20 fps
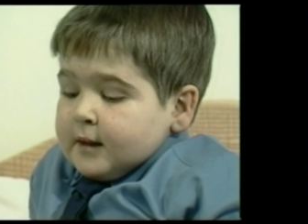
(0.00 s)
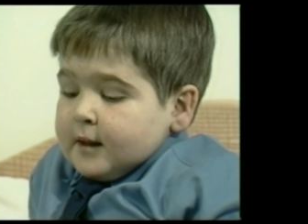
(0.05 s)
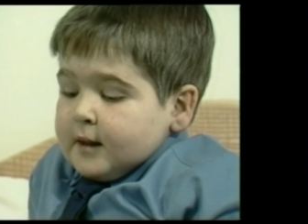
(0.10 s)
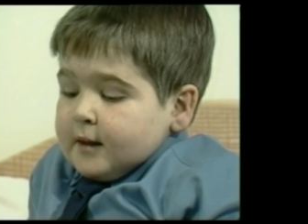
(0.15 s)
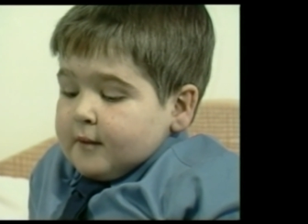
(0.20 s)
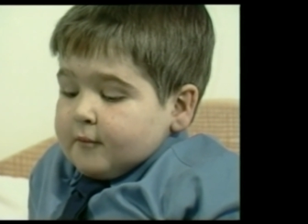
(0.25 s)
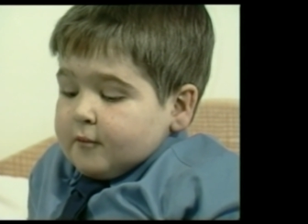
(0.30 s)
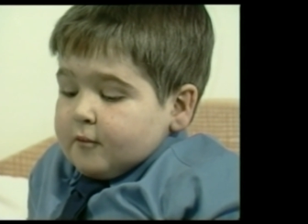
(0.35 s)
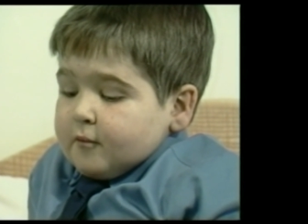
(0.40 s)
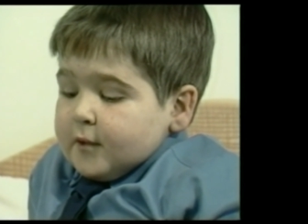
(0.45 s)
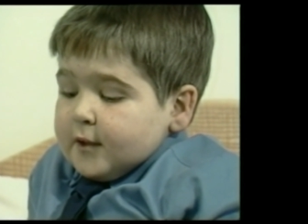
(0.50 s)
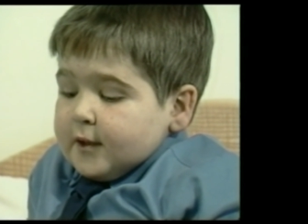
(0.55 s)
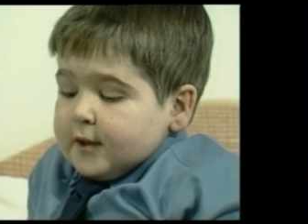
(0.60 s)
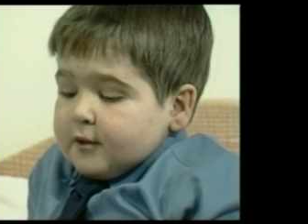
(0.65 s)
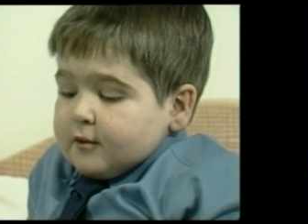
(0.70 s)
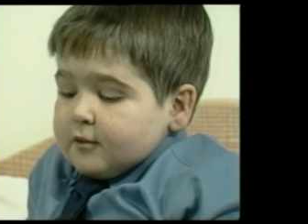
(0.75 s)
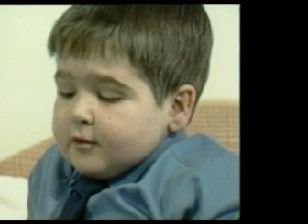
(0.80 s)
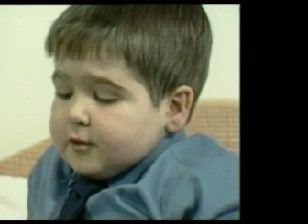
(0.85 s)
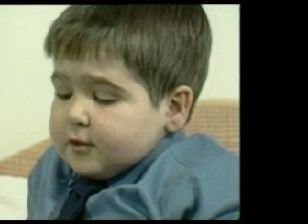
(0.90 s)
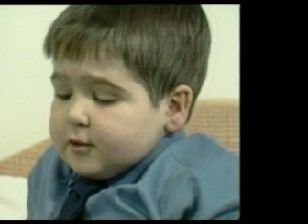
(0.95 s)
have a
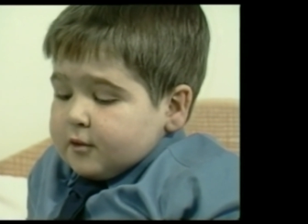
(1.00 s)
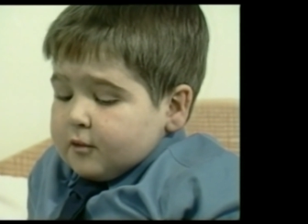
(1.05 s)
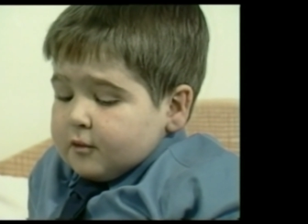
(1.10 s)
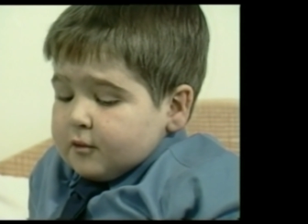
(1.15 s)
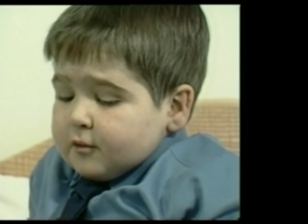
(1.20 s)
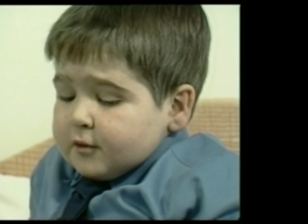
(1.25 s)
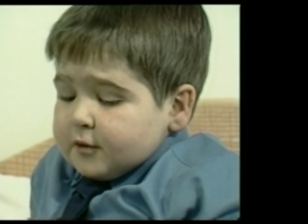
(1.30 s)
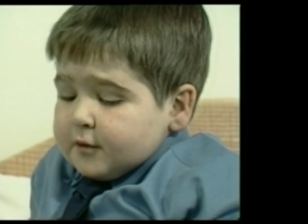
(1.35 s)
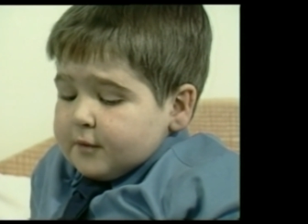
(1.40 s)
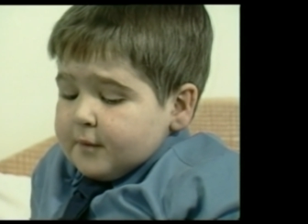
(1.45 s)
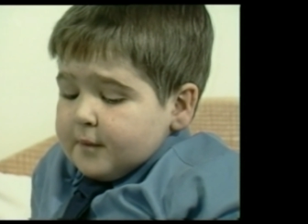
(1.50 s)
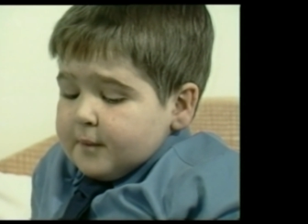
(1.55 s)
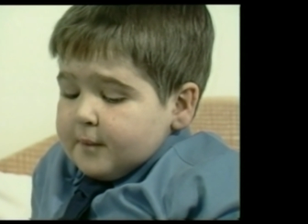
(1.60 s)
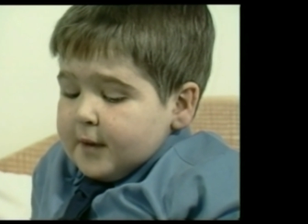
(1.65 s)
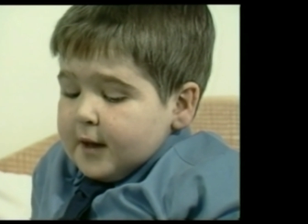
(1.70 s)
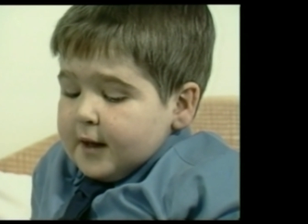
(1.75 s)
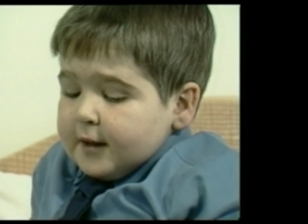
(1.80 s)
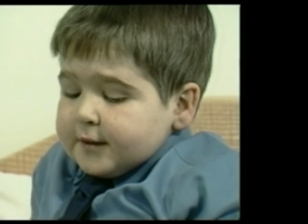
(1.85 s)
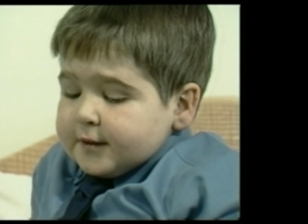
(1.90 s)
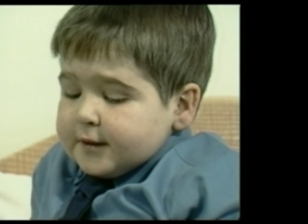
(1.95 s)
really good talk to him
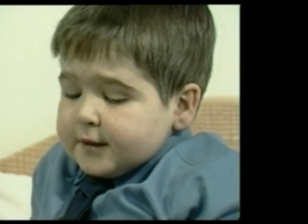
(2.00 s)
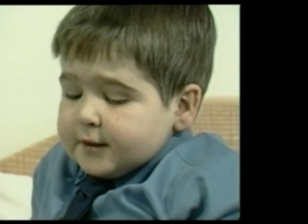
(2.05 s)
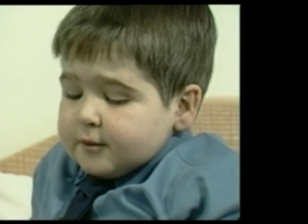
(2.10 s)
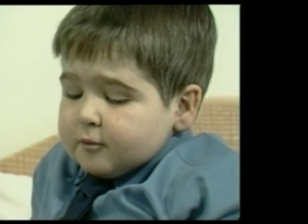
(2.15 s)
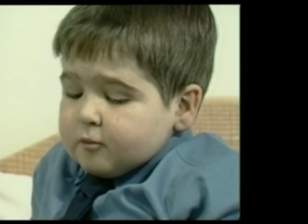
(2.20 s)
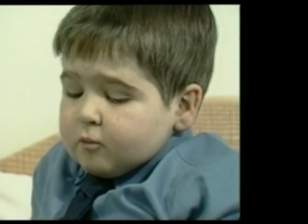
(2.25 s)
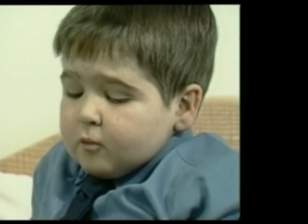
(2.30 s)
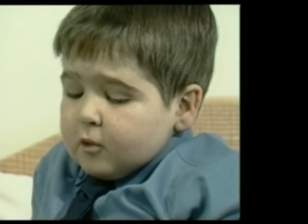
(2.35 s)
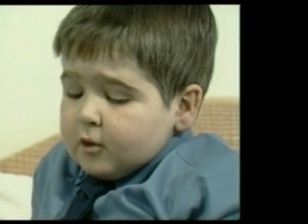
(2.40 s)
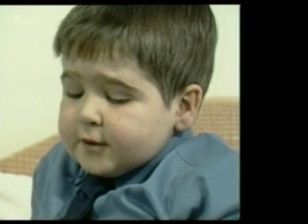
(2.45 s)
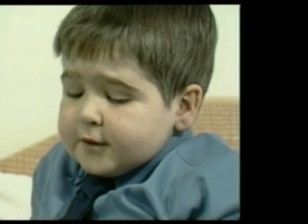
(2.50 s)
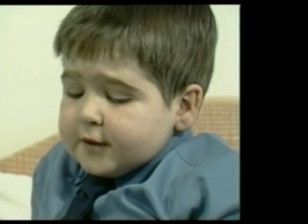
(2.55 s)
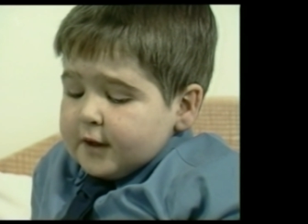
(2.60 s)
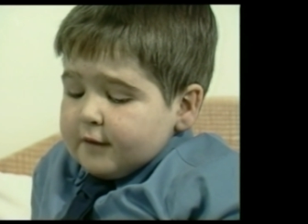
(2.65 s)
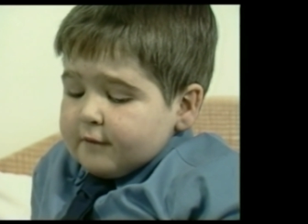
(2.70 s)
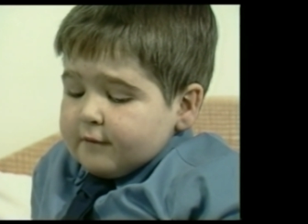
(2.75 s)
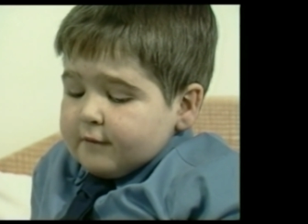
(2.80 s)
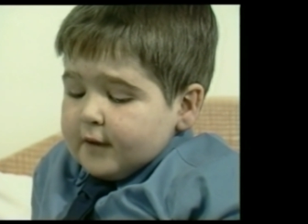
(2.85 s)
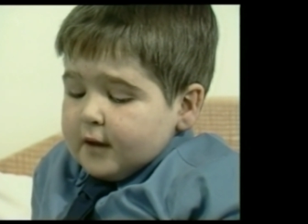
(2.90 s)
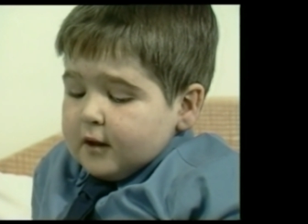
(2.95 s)
about it and what
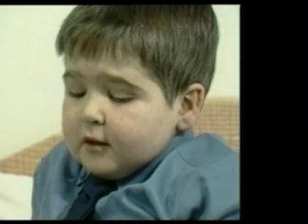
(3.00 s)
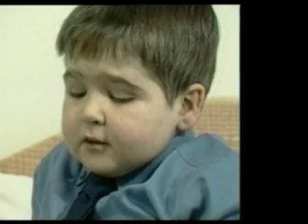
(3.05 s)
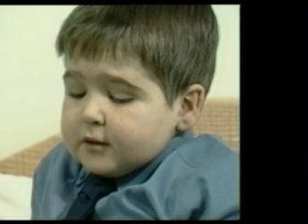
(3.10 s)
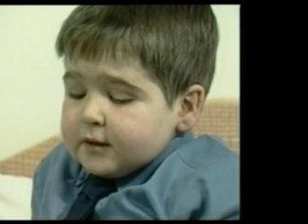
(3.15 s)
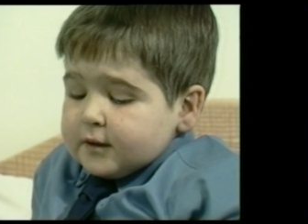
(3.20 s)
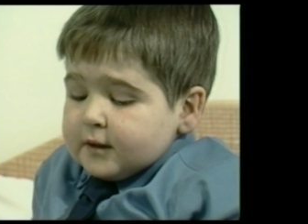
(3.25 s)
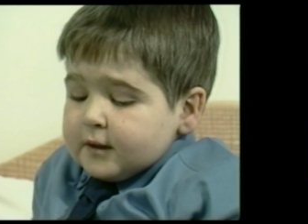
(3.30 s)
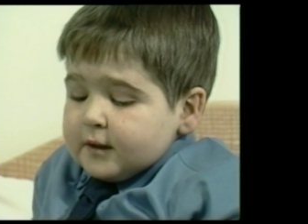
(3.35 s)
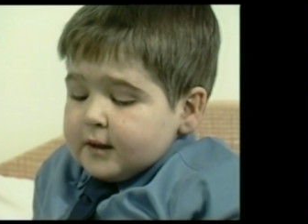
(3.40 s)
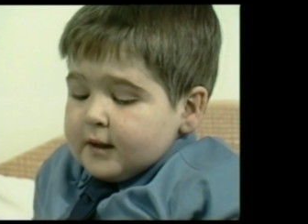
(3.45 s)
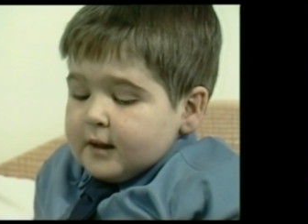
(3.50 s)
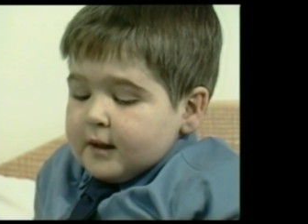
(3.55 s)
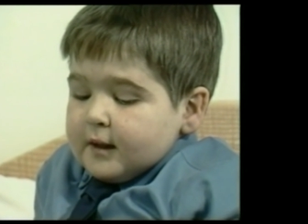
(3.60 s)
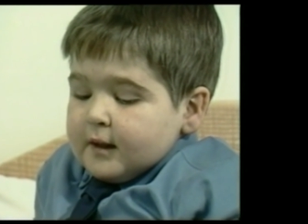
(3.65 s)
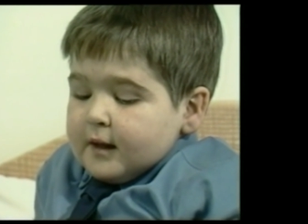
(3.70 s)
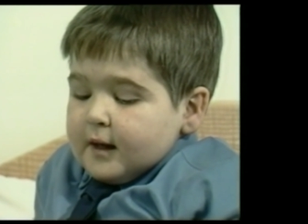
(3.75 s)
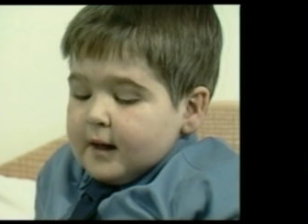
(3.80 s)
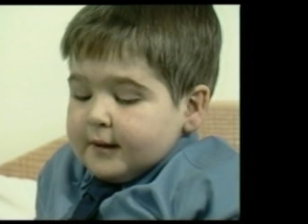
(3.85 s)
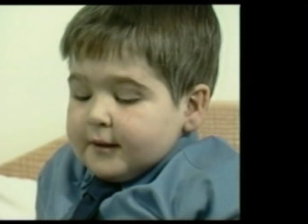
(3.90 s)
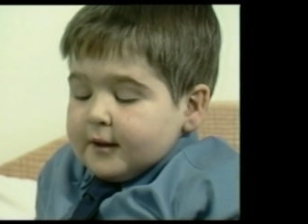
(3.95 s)
I felt,
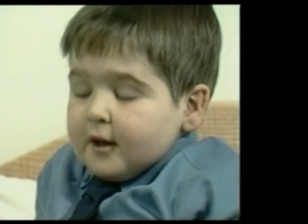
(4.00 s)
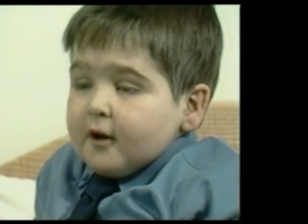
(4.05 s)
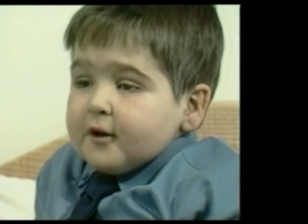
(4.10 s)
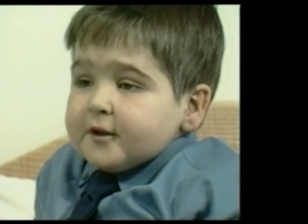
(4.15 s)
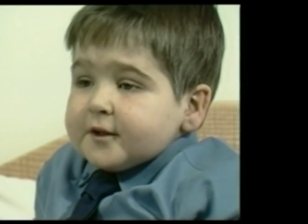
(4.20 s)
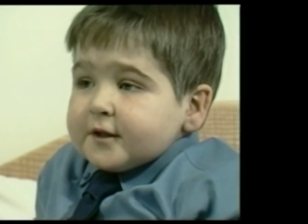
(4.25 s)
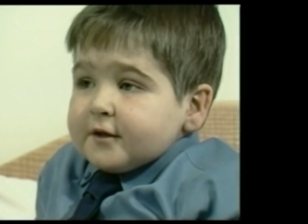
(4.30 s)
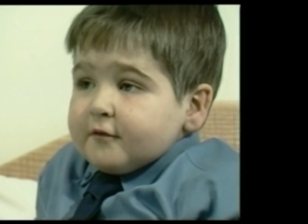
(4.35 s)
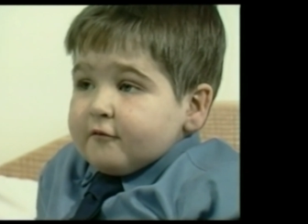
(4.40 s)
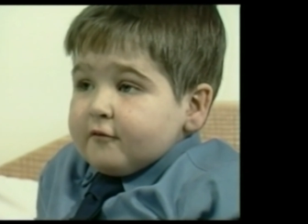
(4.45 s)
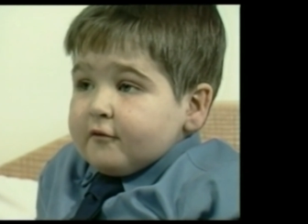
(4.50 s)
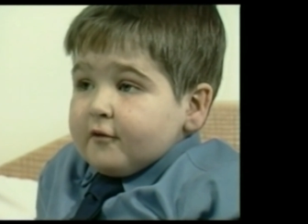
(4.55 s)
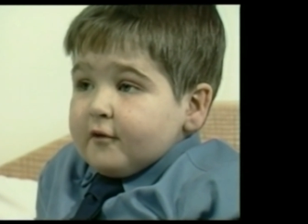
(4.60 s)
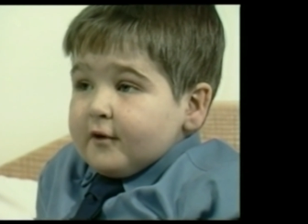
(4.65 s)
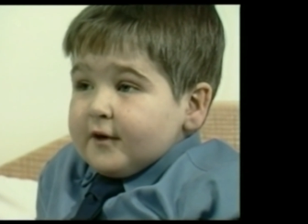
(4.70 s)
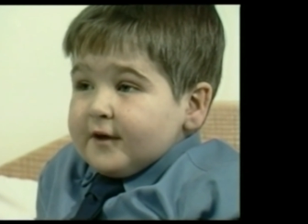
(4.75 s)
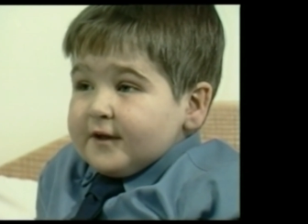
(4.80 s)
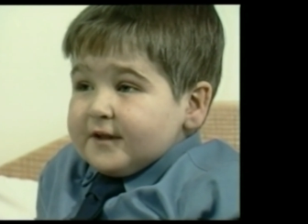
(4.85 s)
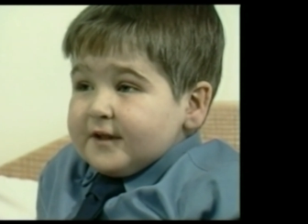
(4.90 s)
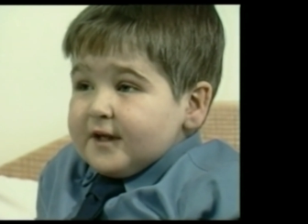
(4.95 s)
and ask him
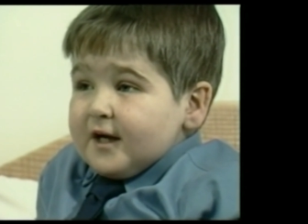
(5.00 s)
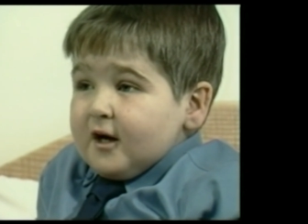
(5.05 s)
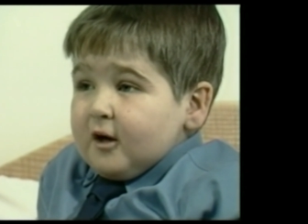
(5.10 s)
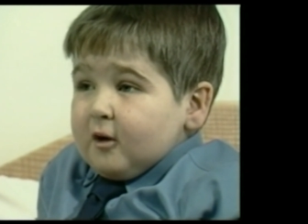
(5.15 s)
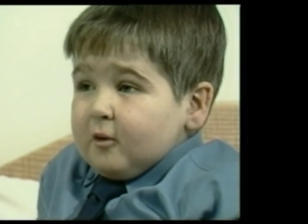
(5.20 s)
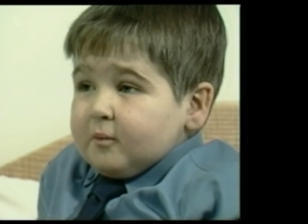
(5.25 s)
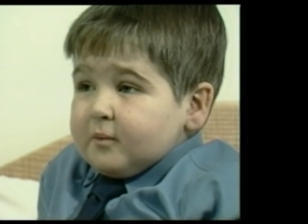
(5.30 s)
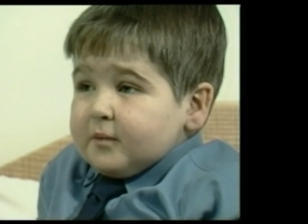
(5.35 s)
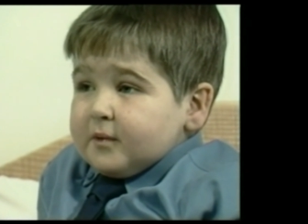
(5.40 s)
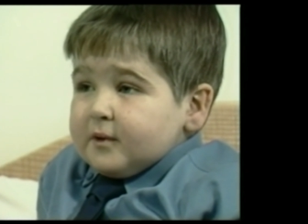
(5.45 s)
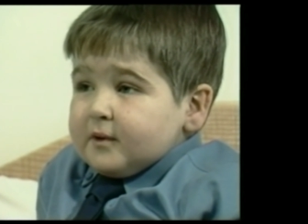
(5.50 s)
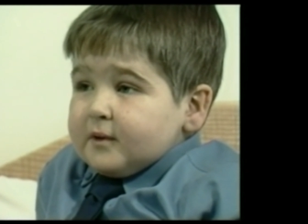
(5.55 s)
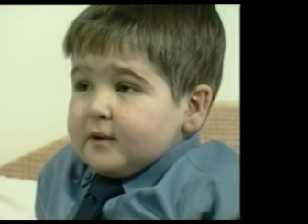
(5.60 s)
for his help.